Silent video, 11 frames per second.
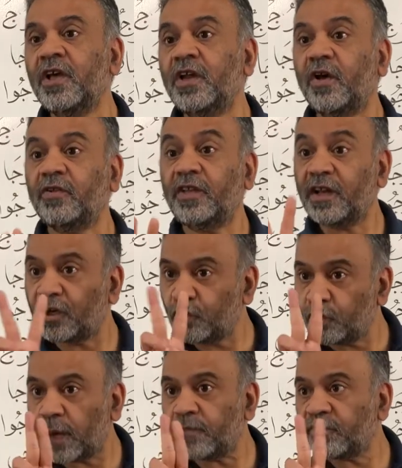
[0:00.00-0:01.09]
Now there are
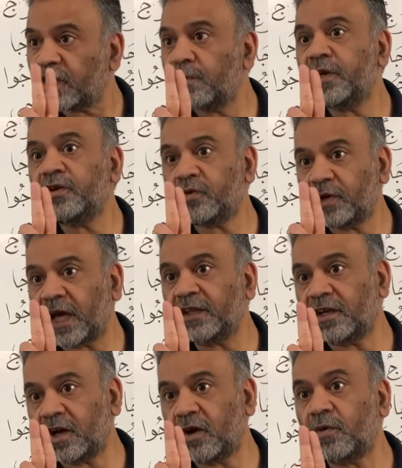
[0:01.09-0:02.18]
two Hamza coming together
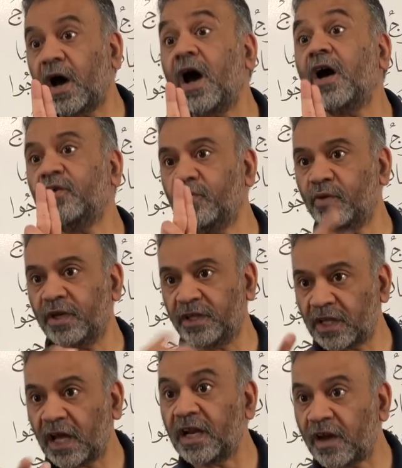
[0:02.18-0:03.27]
now, akulu, in
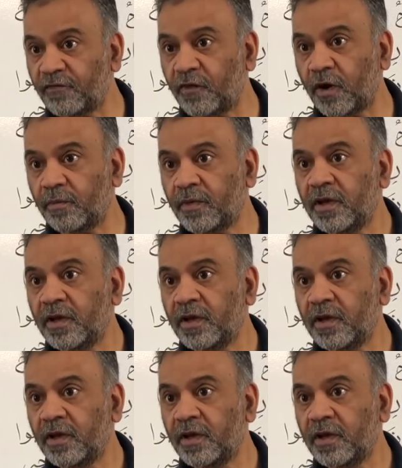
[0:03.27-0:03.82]
the ana form.